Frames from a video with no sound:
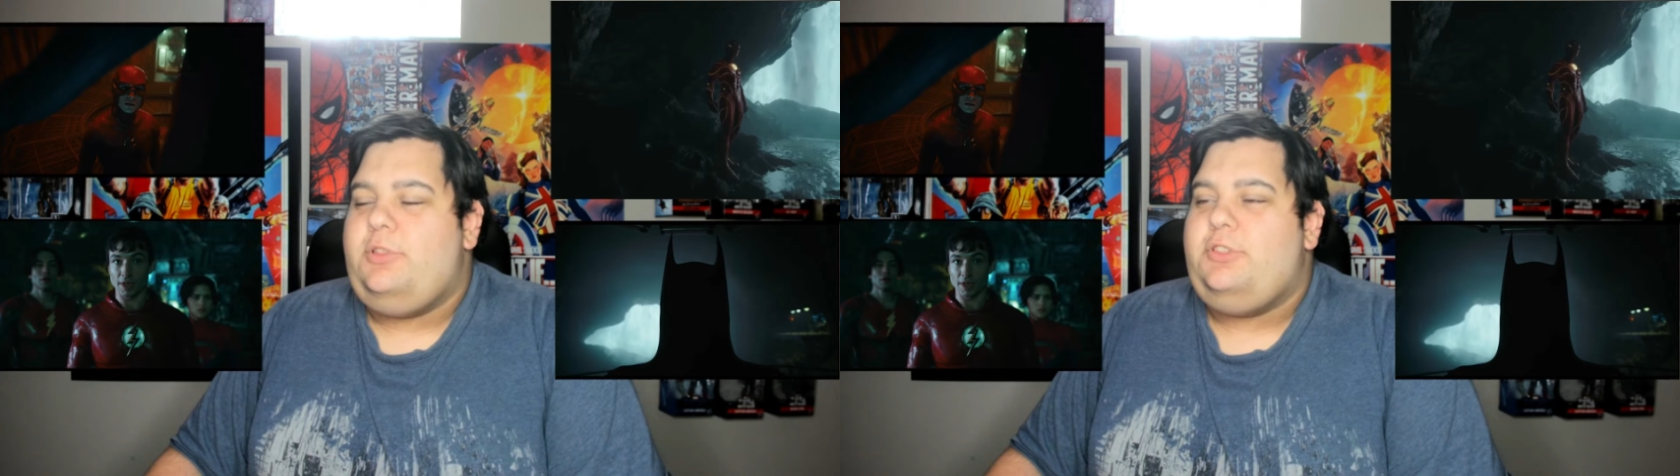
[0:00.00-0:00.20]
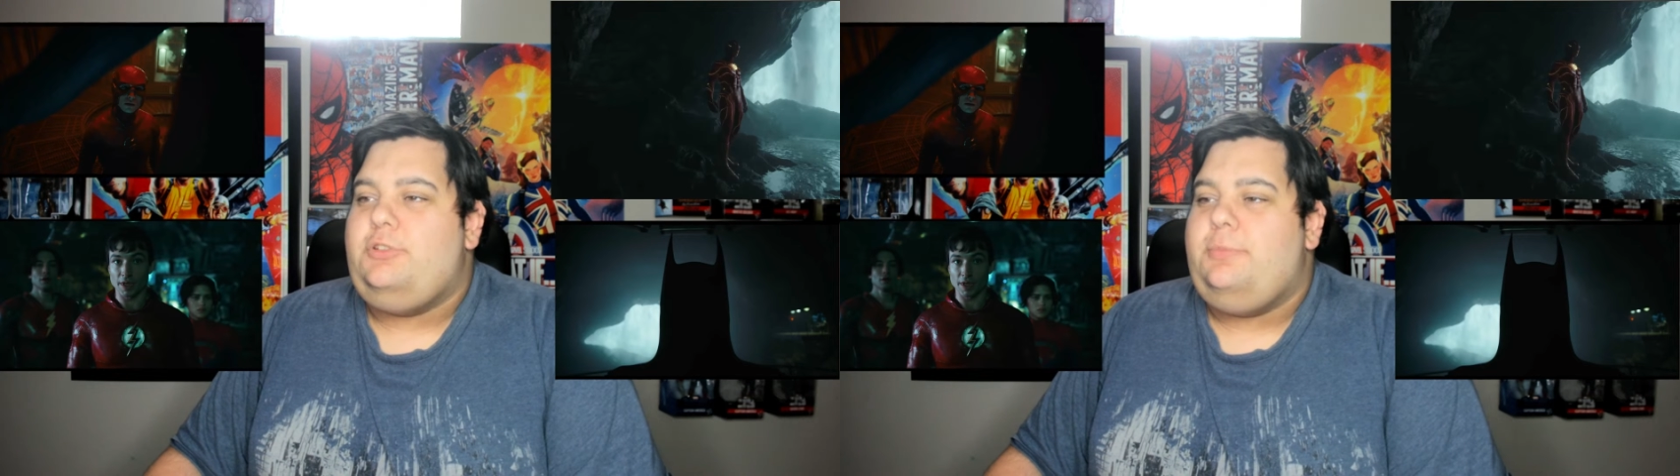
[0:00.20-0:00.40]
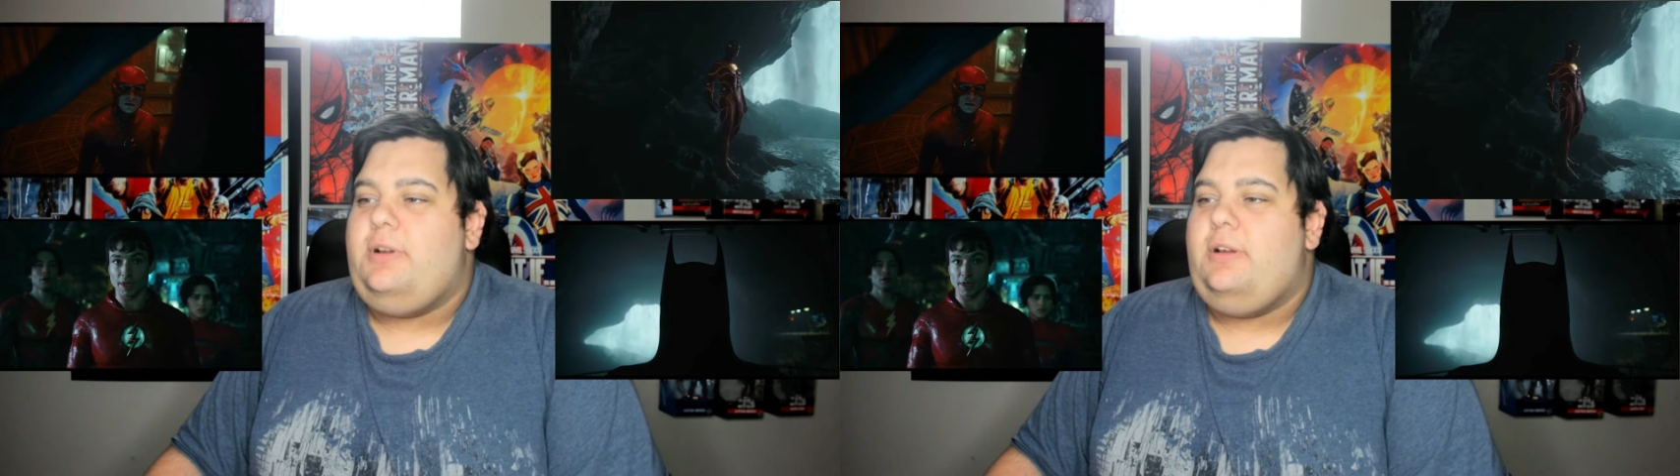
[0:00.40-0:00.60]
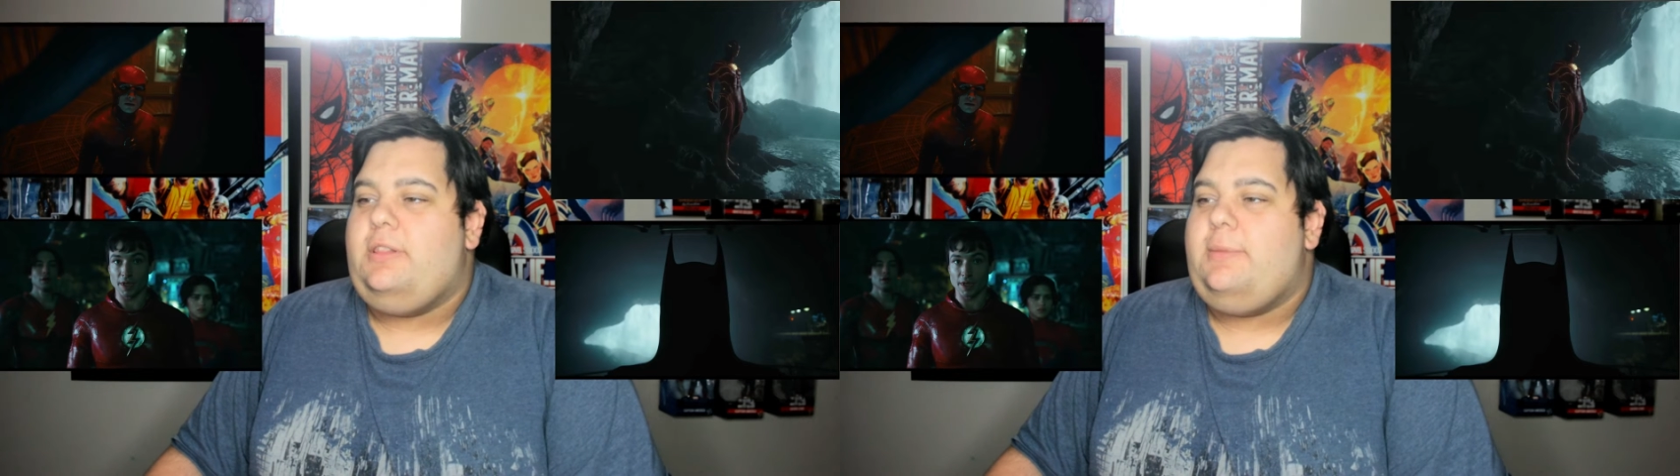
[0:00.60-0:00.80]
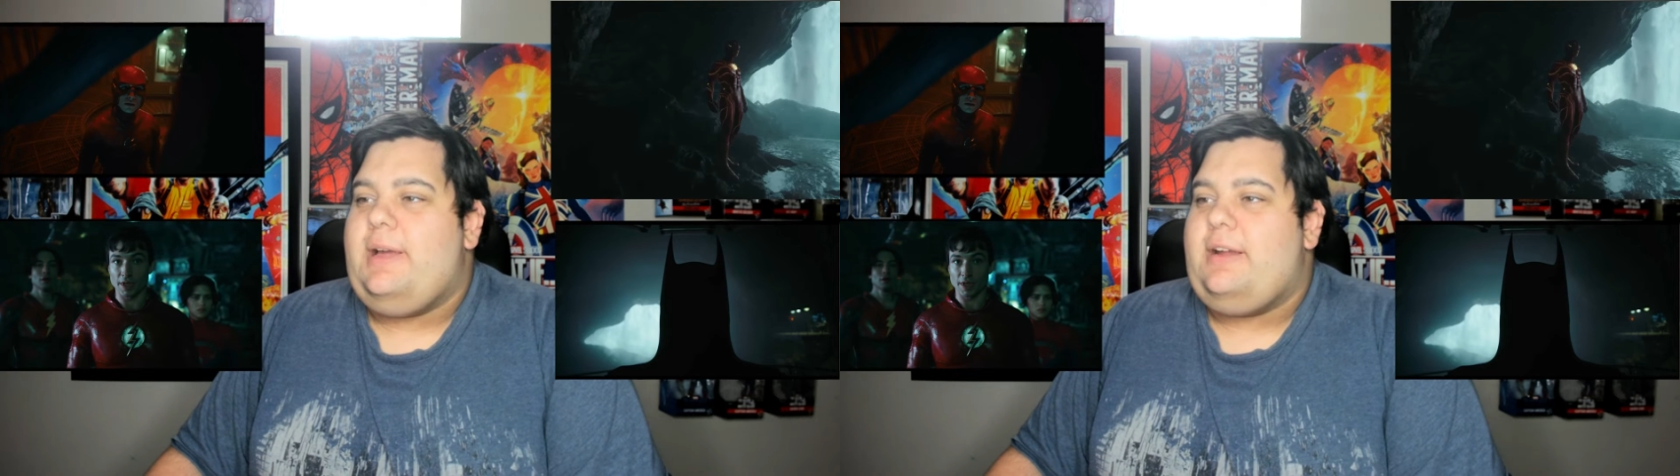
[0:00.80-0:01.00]
Supergirl in the
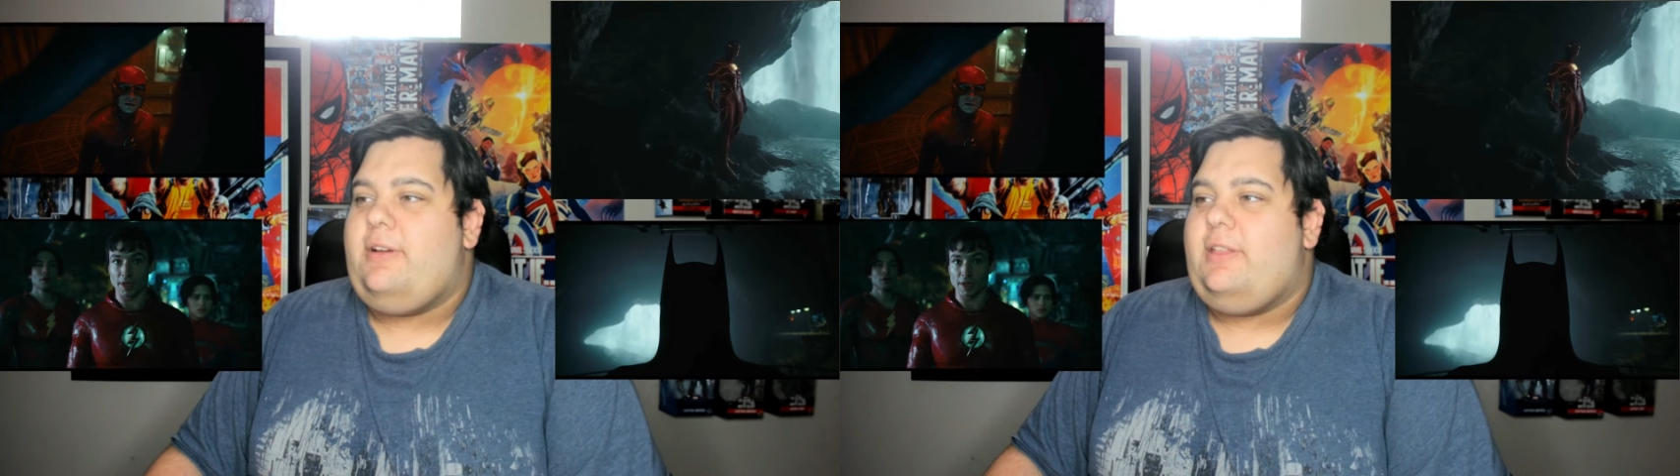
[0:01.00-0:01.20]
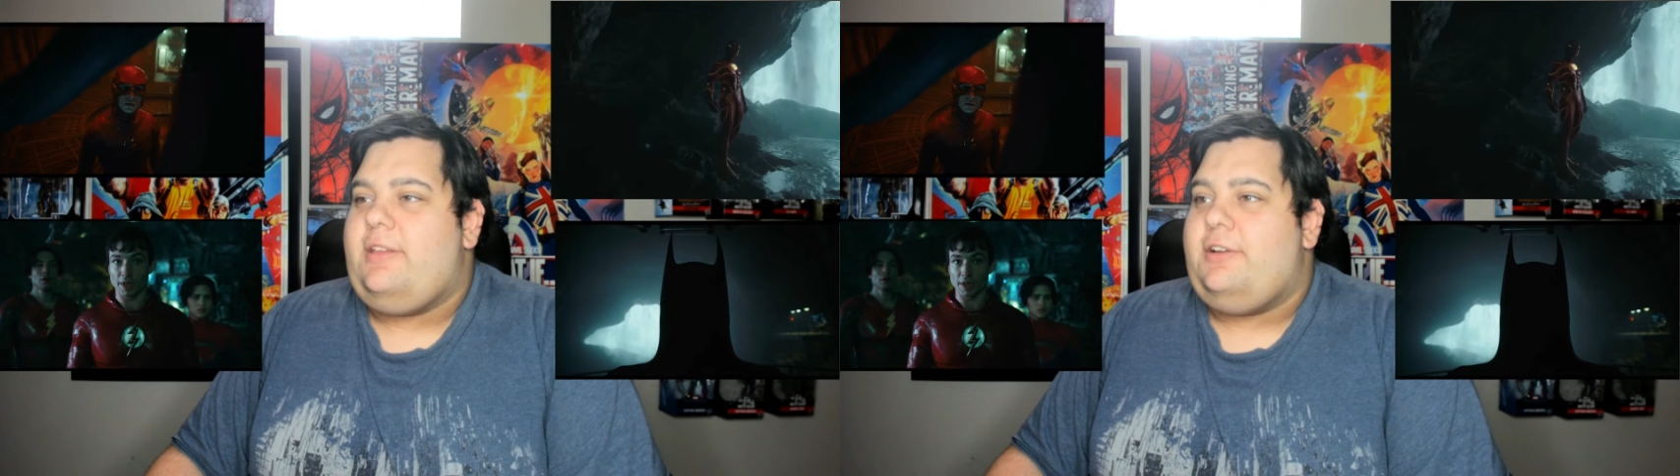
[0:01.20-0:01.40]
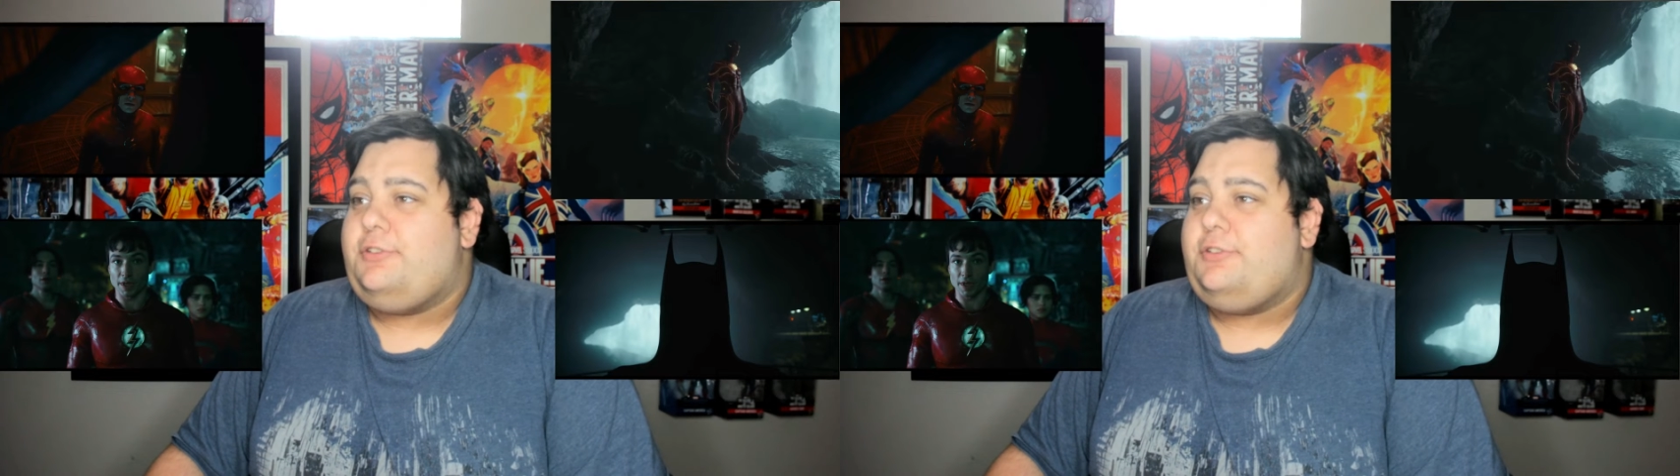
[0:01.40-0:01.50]
background there.